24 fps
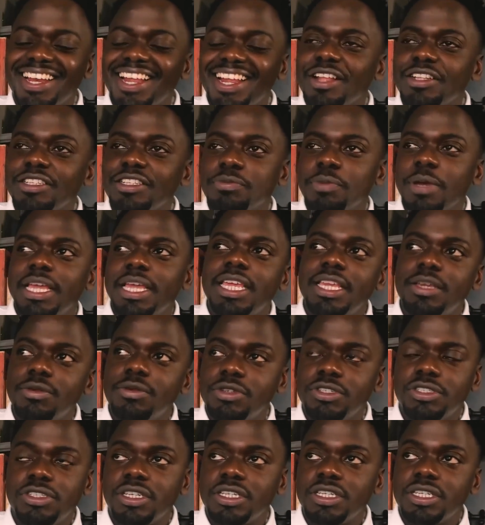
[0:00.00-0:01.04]
But he
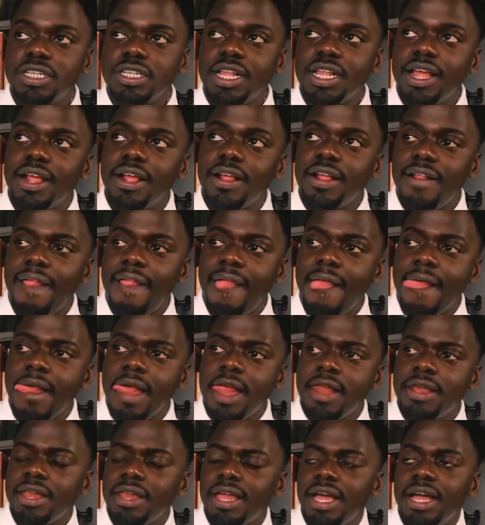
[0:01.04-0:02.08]
was just like, and
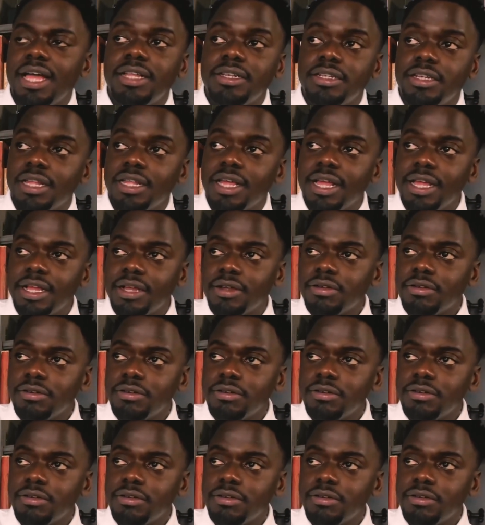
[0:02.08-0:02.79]
then I'd, like,